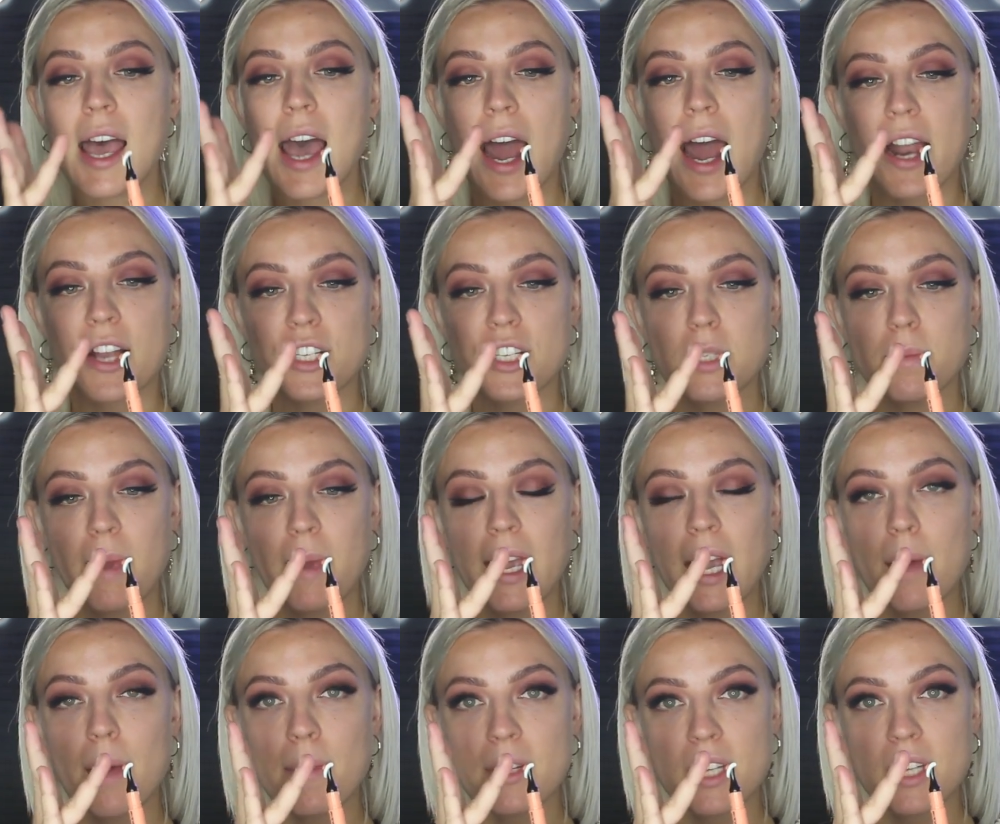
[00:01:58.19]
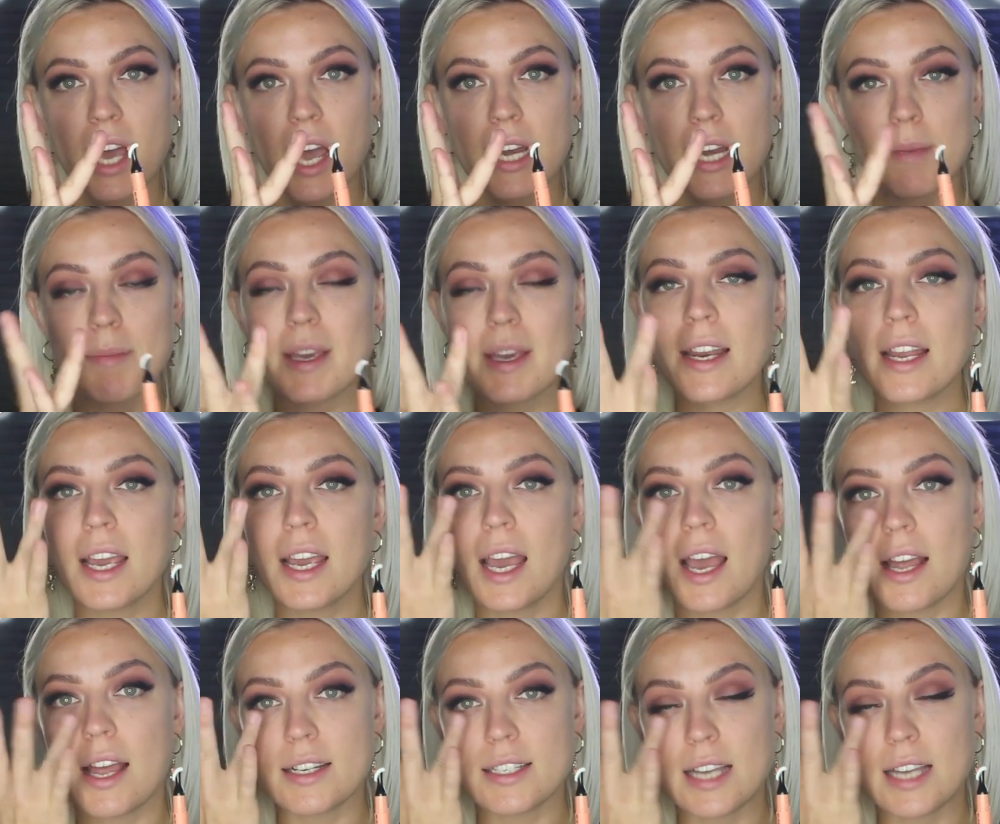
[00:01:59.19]
and I just pick up a tiny bit
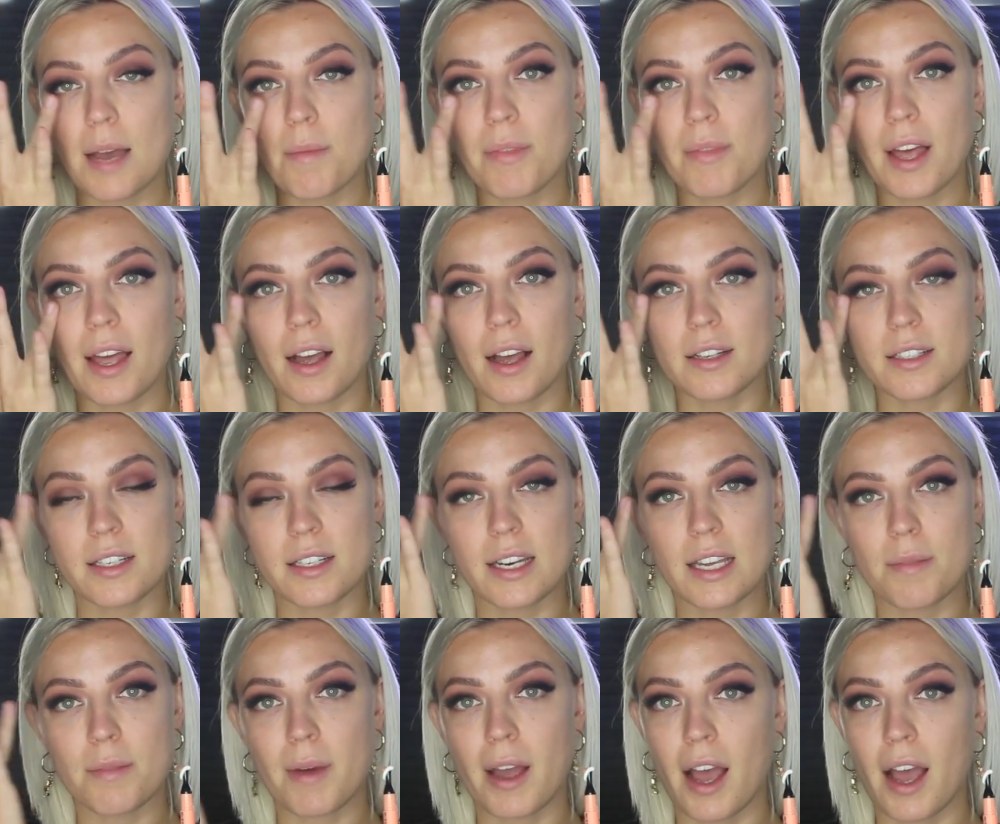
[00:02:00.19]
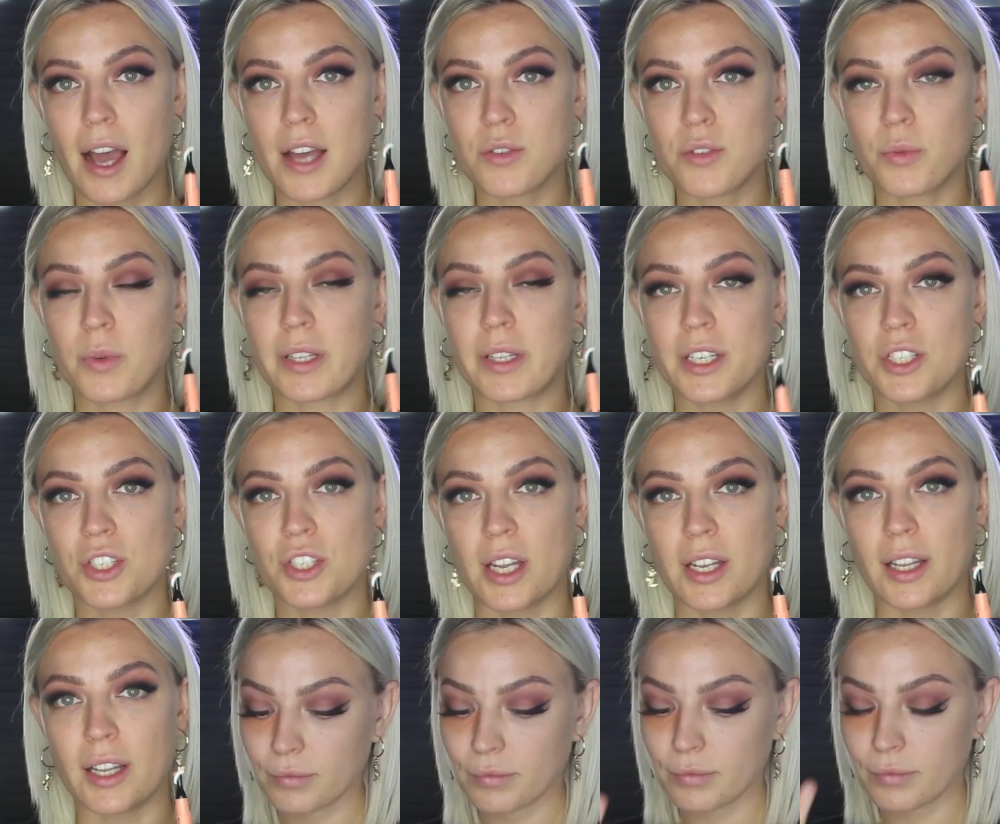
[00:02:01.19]
and dab that underneath my eyes really
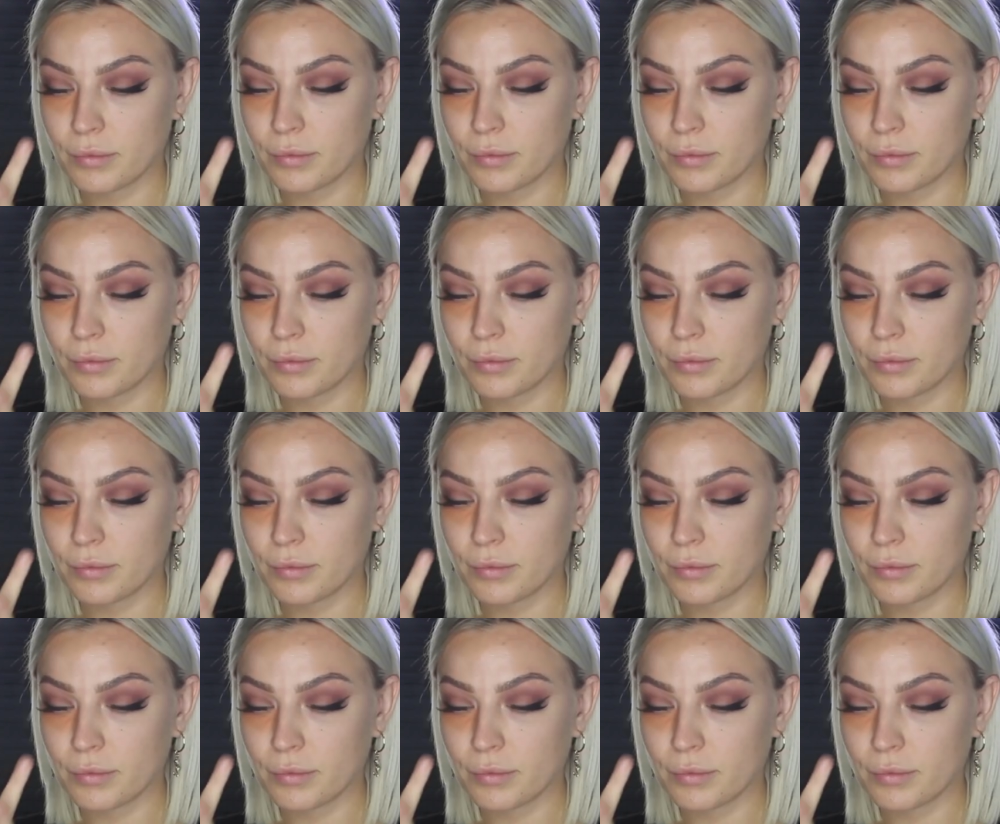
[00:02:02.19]
gently.